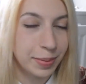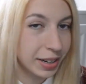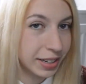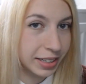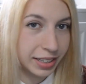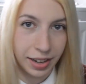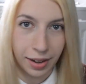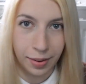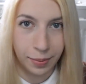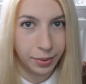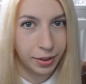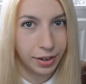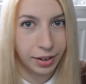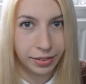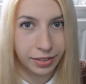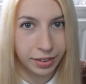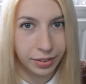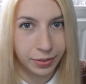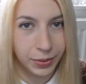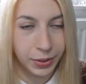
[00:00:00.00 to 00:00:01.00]
I can't
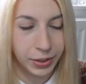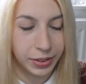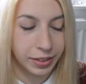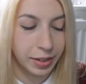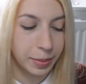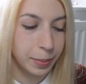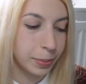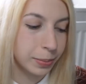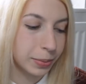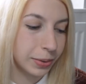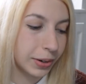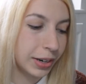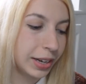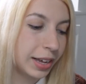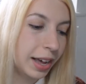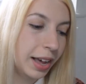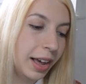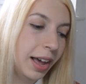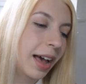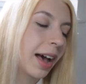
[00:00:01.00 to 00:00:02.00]
pronounce his first name, I'm sorry.
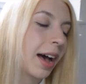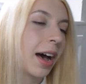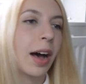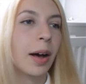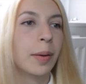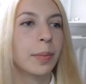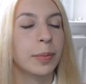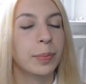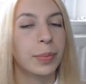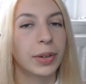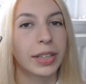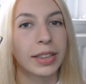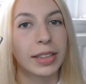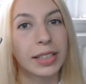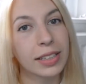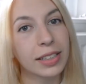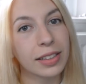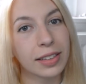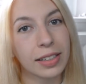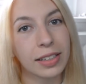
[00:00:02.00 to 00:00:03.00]
But
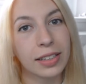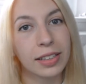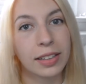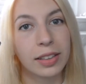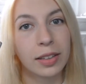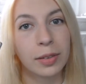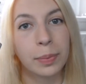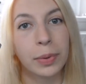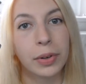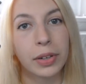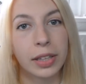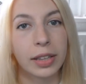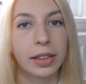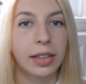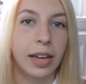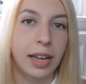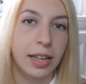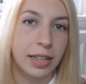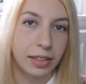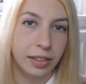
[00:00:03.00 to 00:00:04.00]
this is the book
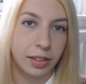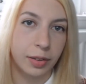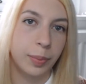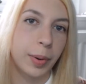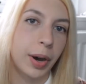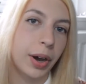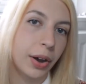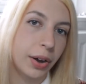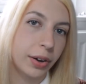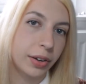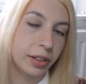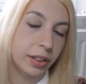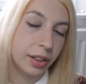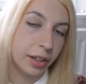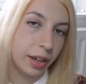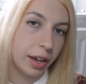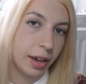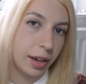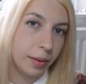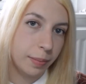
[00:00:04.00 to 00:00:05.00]
that inspired the
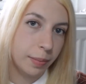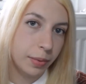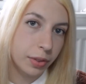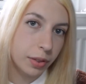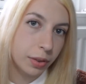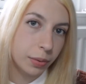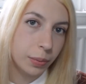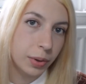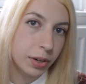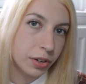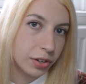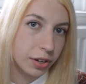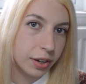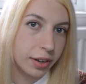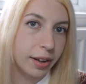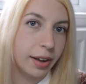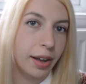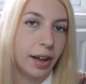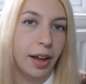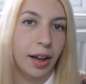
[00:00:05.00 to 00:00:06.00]
game The
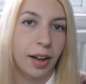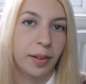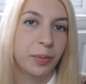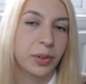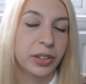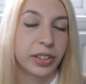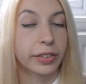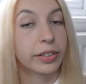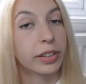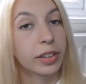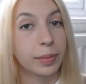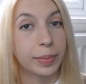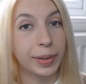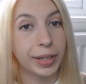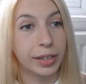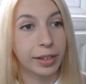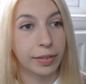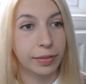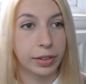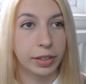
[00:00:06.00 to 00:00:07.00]
Witcher, which is going to be a
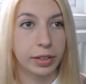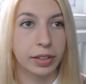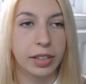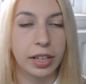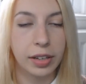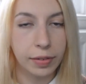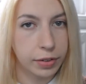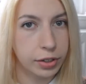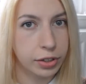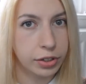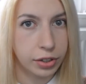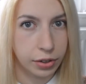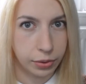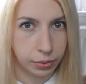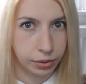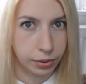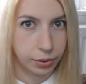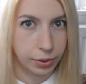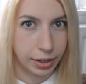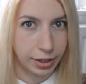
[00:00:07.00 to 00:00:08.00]
Netflix TV show
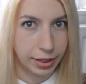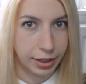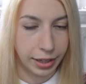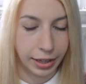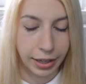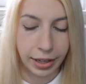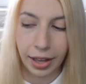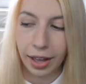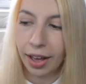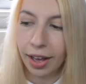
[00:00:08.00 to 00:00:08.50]
soon, I think.